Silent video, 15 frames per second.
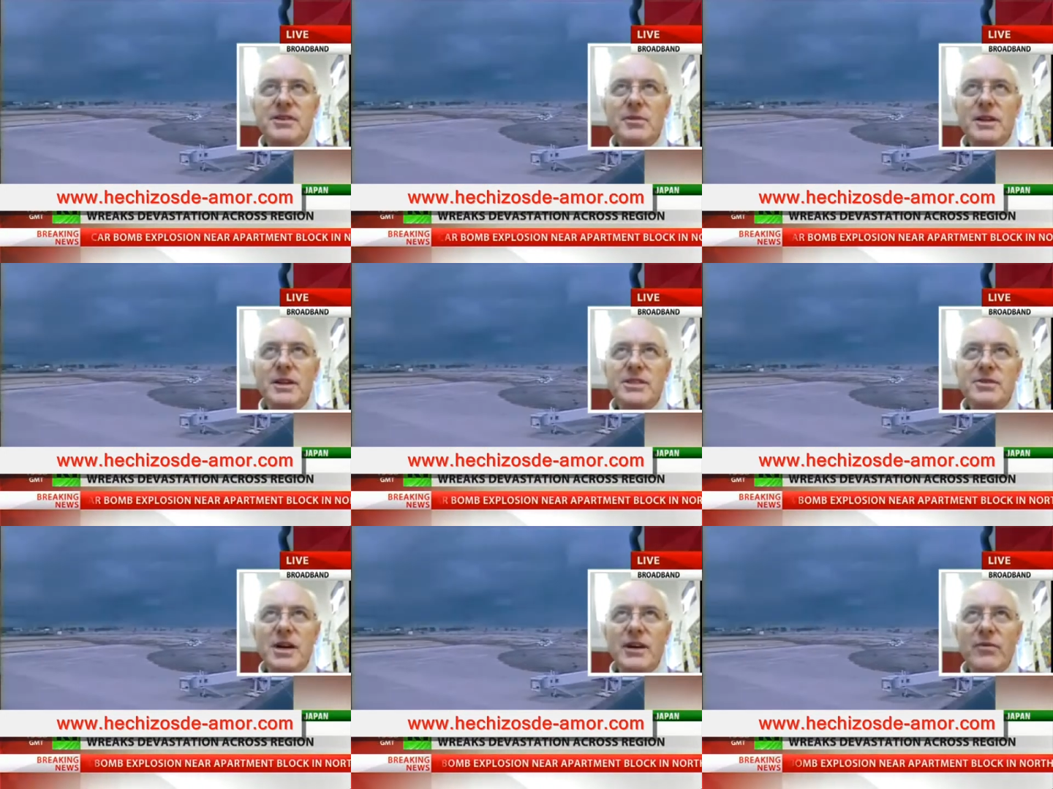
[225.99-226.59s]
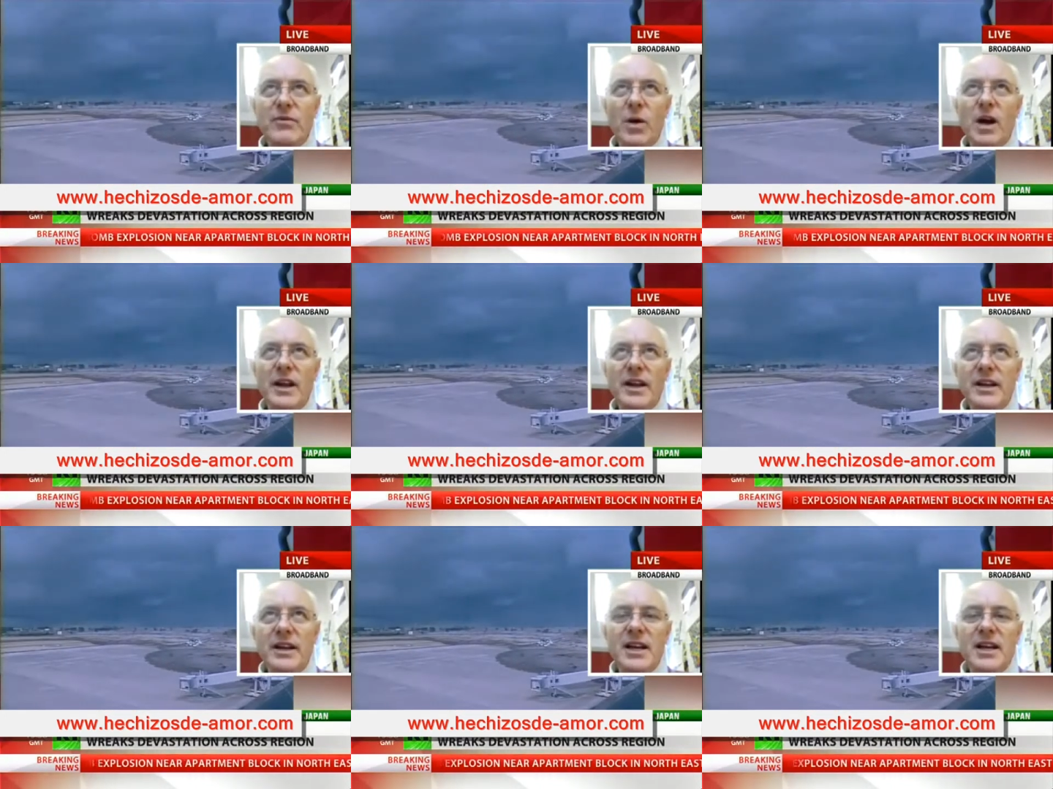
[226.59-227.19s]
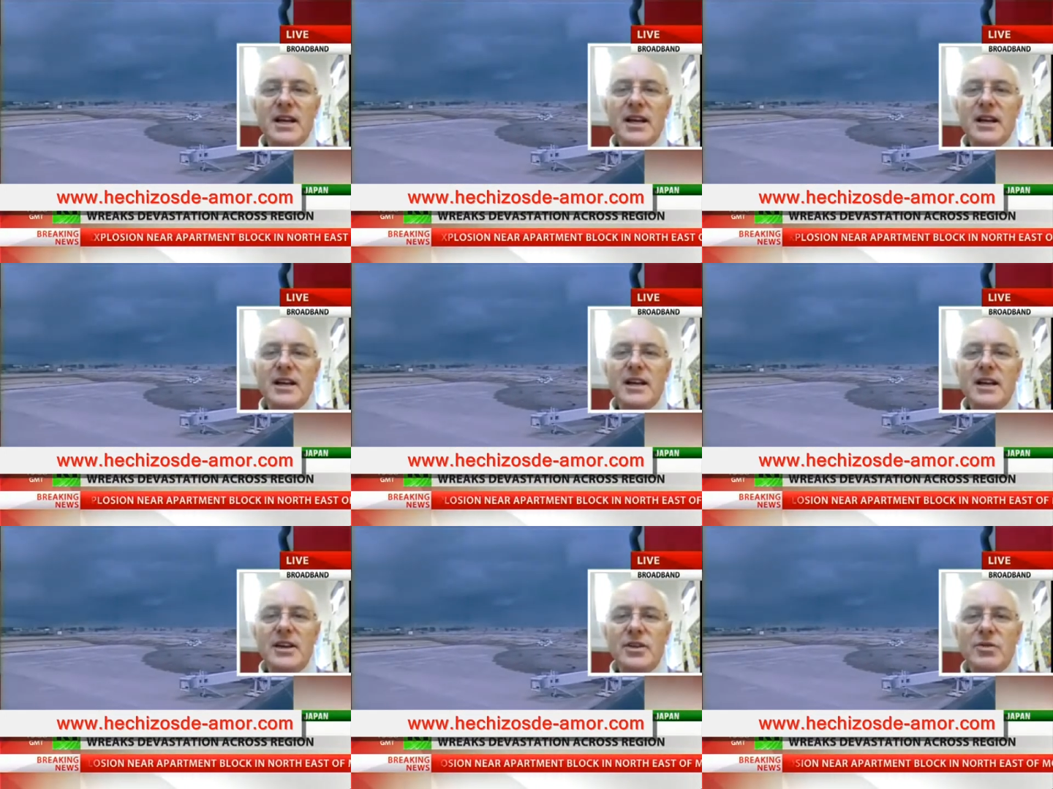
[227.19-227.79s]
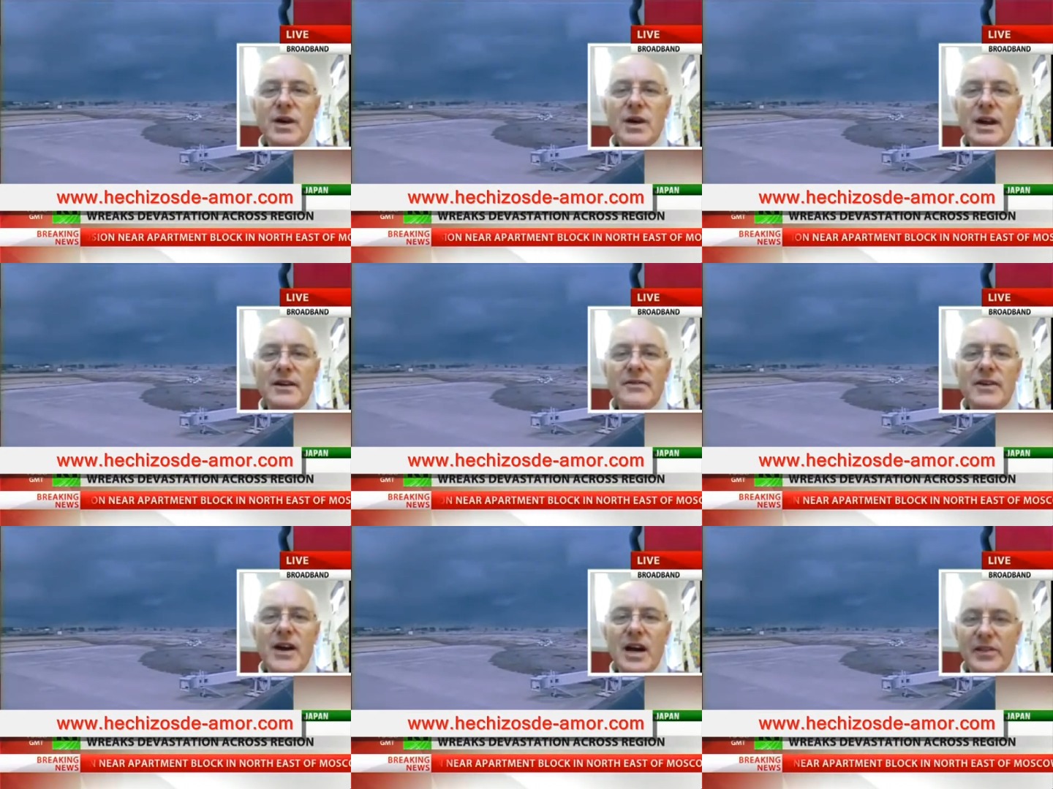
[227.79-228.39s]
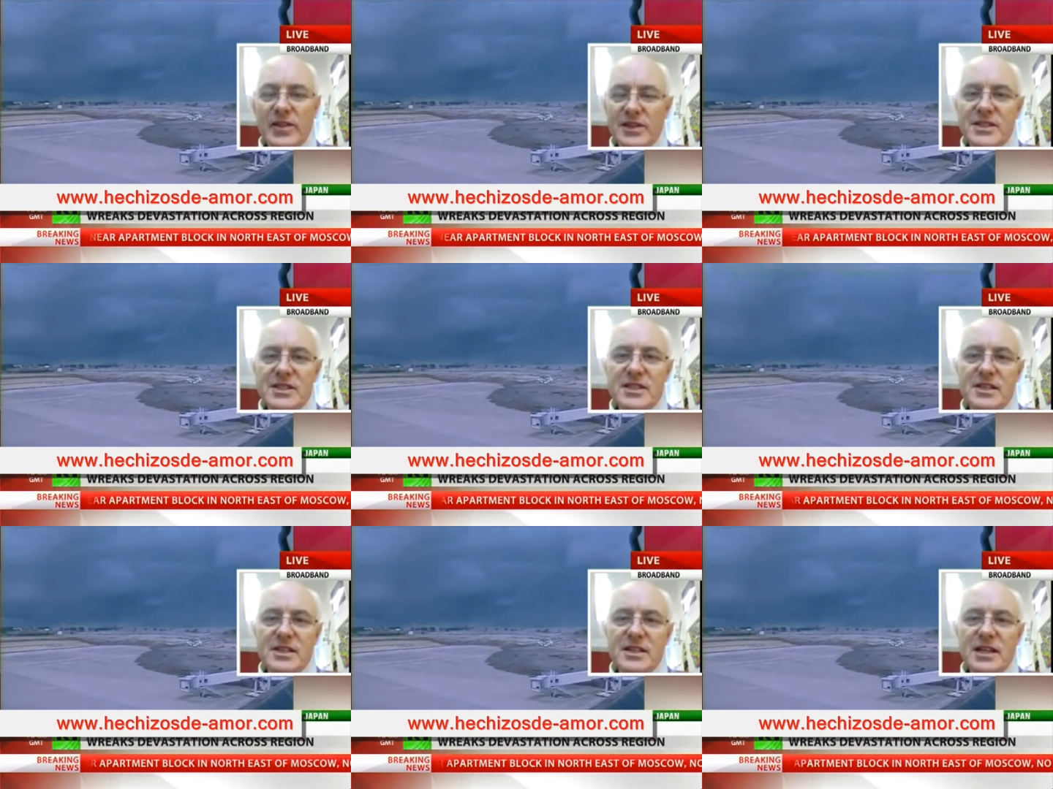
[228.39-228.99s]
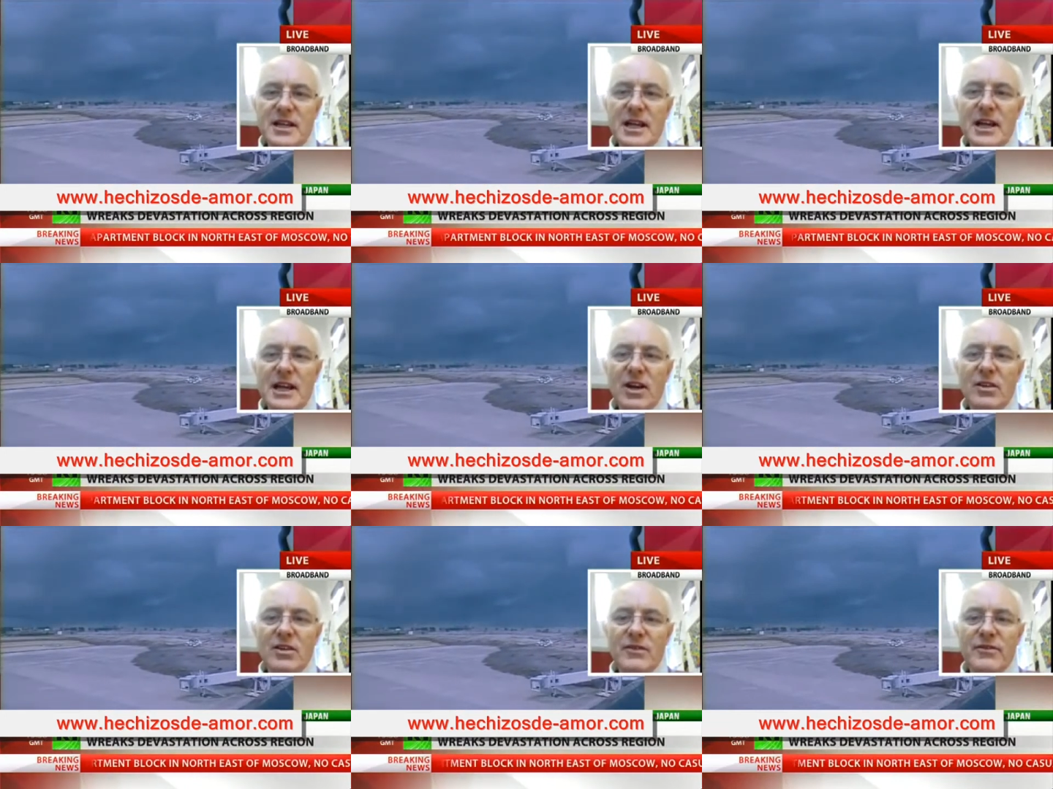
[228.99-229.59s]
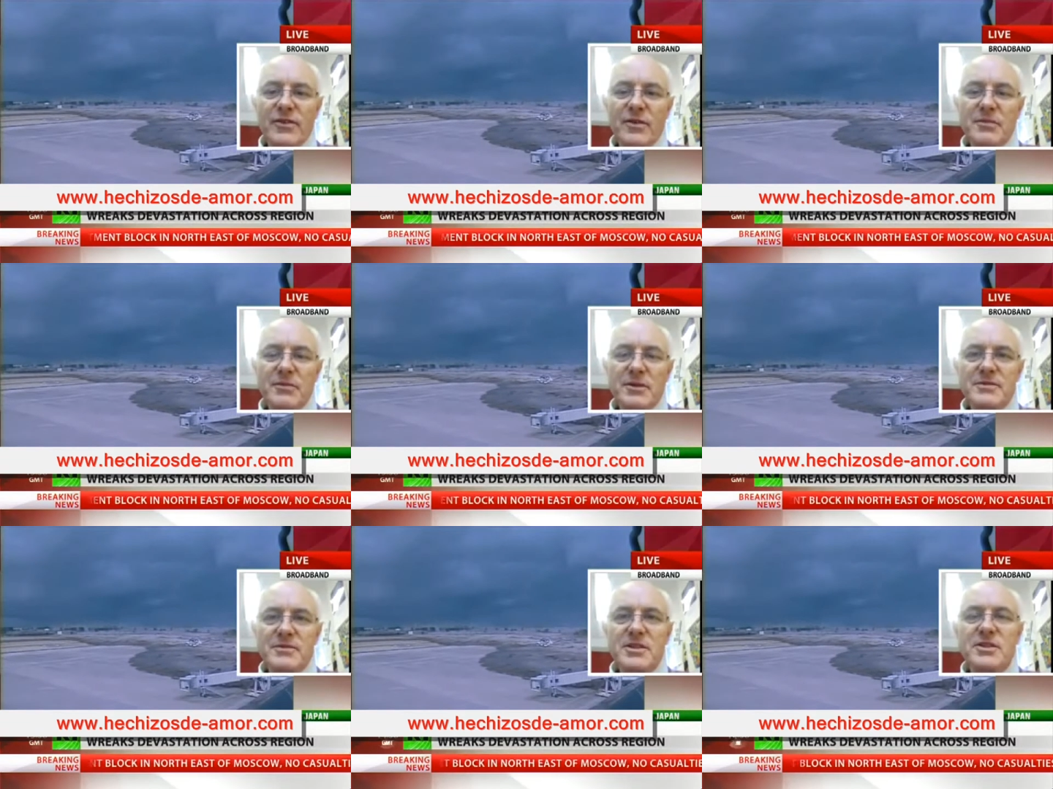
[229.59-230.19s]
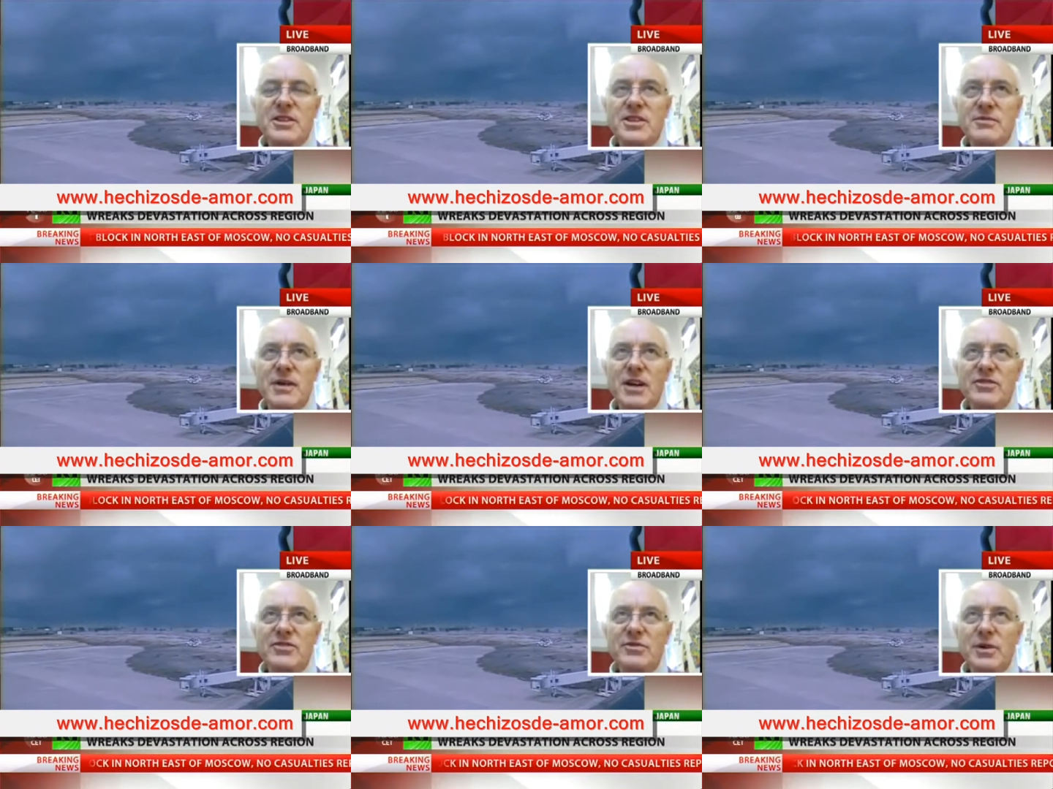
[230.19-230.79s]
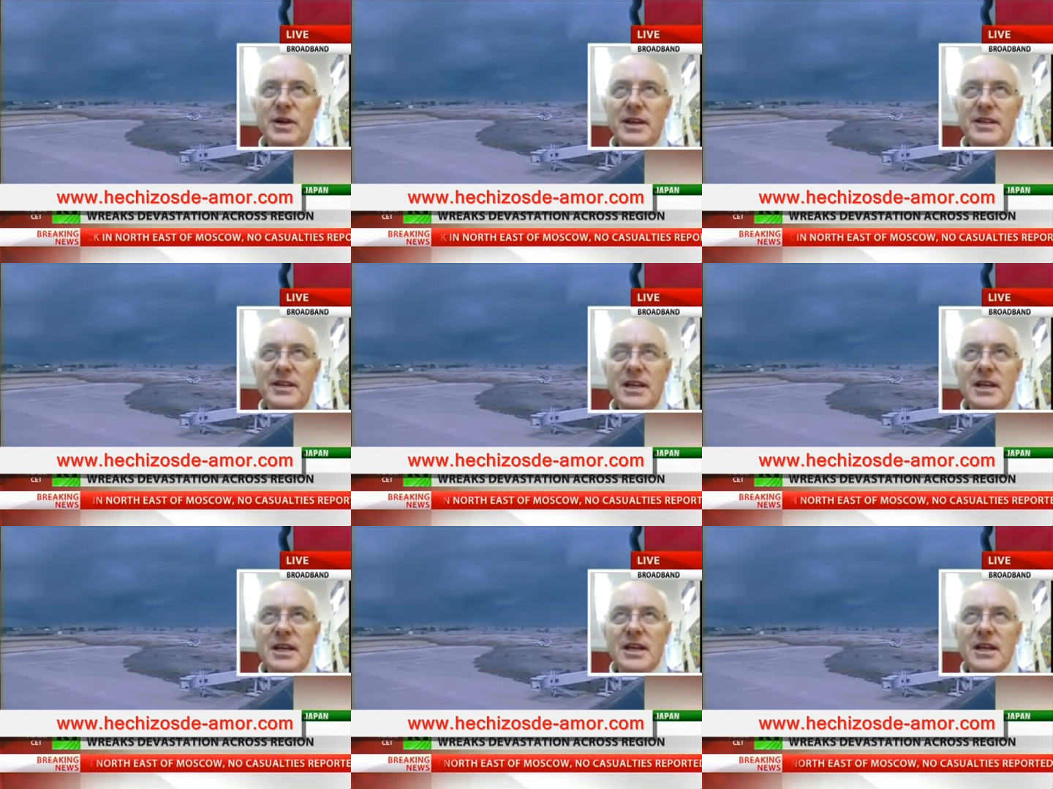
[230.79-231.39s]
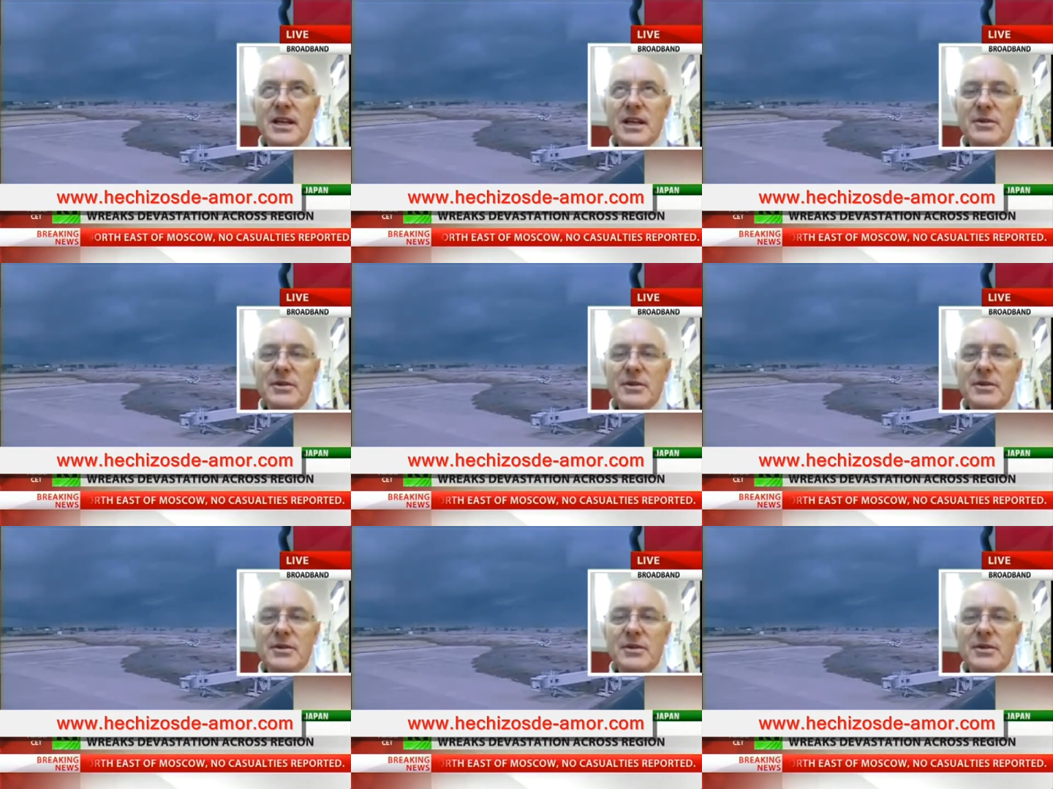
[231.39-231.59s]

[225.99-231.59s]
So once you have one, you have others along from them. So the Sumatra one,